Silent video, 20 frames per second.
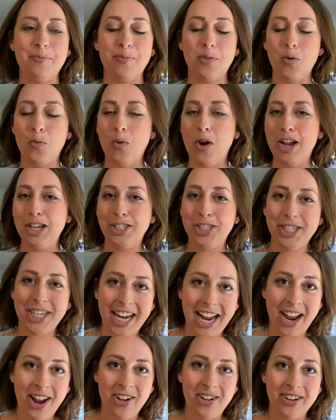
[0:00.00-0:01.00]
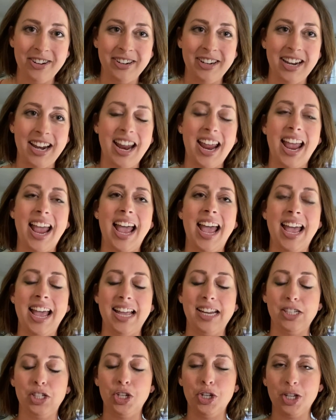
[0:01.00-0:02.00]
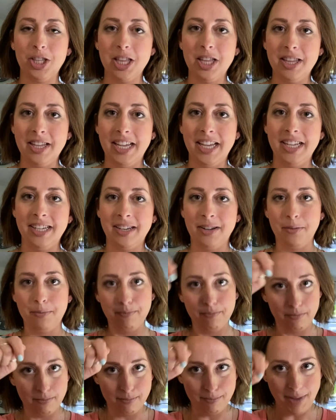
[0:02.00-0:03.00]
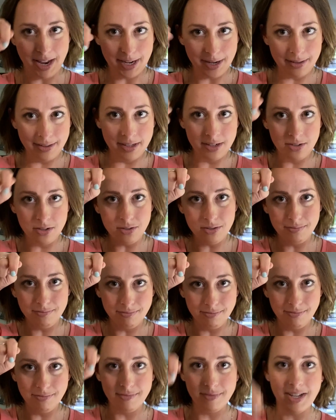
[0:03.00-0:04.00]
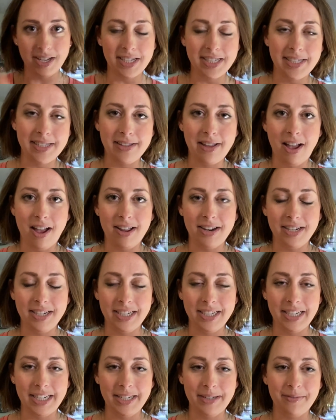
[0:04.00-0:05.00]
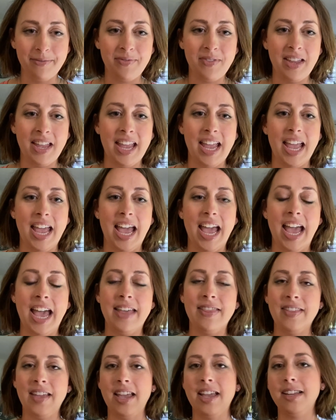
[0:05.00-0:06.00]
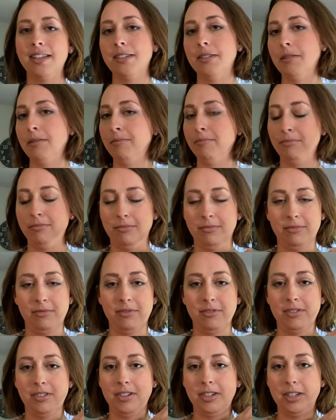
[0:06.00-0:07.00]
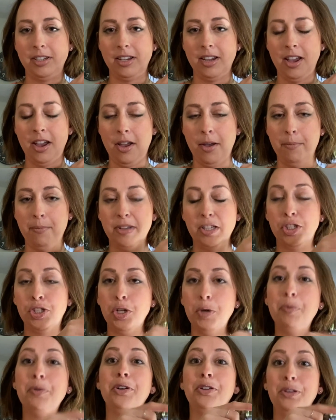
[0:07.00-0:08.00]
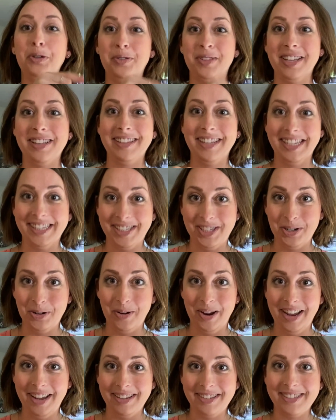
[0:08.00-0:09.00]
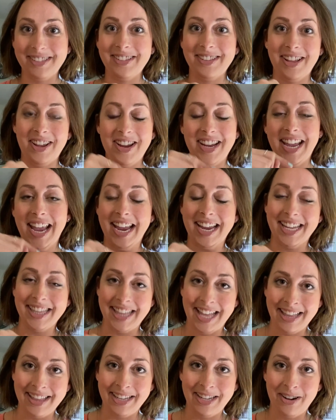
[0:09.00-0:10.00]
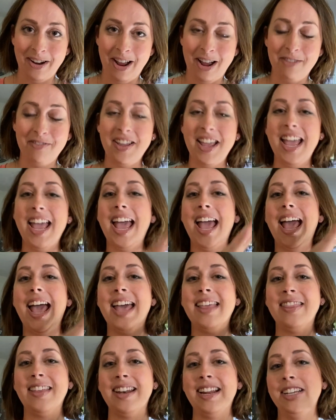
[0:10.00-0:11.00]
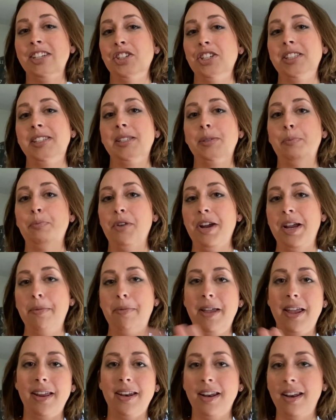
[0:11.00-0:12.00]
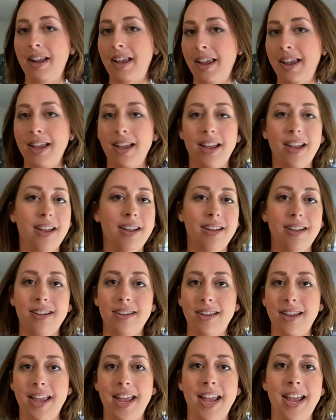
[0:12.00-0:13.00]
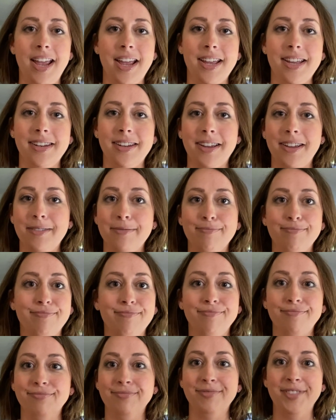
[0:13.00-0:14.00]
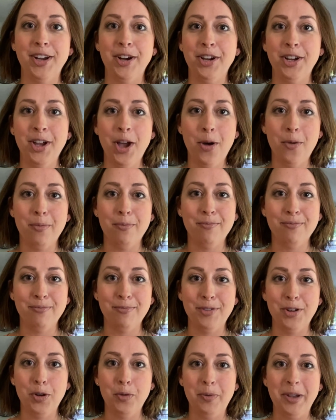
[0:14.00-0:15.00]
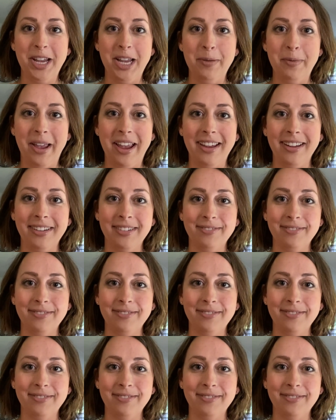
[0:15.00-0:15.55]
washed it out and took the lid, made a little slot in it, and then super glued the lid to it, so now I can't get that lid off. And then I just spray painted it, and there you go, new piggy bank.